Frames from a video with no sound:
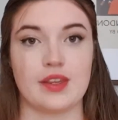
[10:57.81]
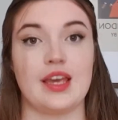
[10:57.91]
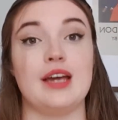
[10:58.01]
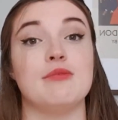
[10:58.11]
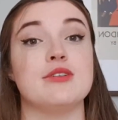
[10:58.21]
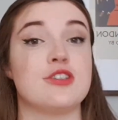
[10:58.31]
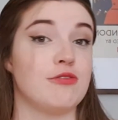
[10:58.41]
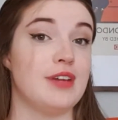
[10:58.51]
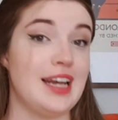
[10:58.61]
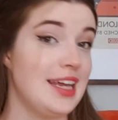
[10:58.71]
It was a
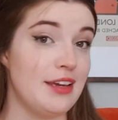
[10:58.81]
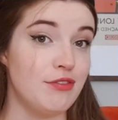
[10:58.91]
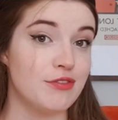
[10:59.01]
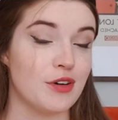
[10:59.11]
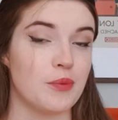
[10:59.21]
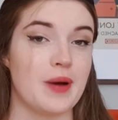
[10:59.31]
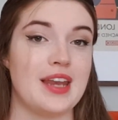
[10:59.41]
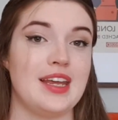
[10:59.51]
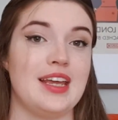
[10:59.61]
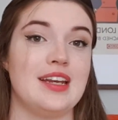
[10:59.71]
relief when
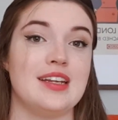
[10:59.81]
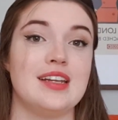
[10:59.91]
in